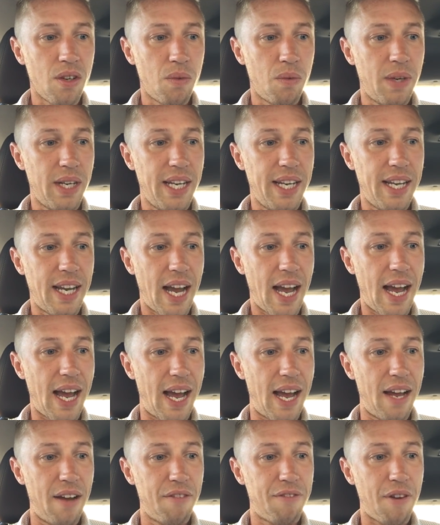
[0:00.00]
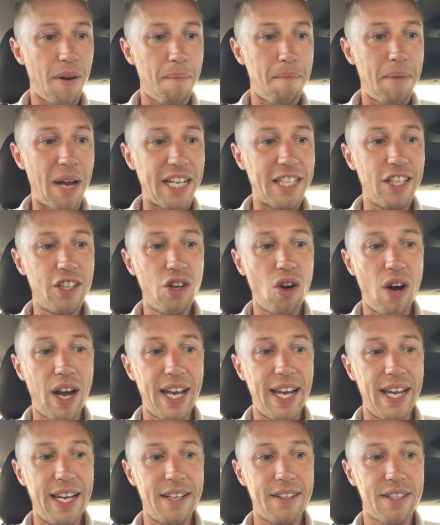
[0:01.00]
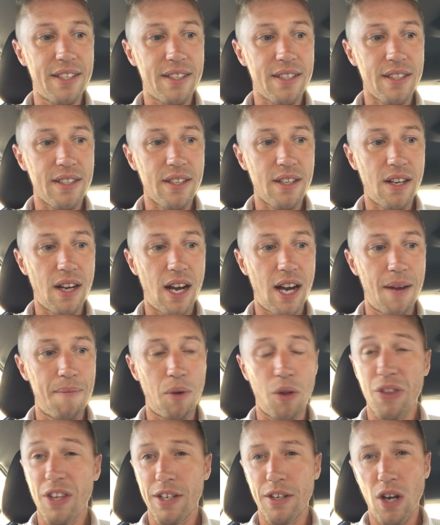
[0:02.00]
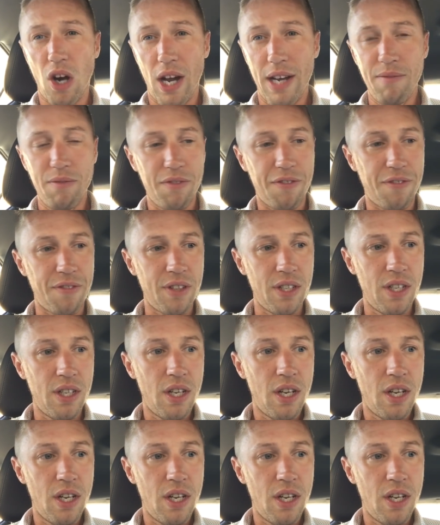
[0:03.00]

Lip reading: we have Man United on the 9th.